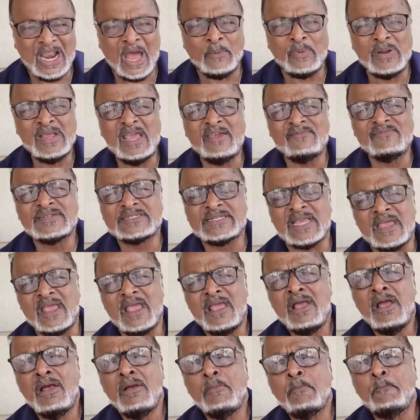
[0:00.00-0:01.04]
I would even
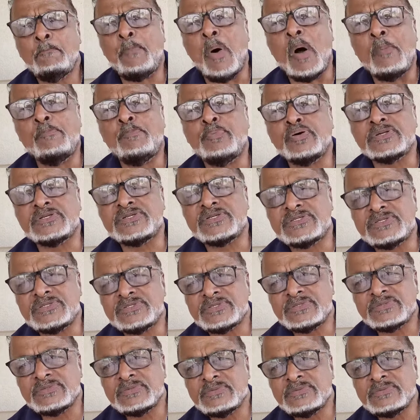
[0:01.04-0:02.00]
say pompous.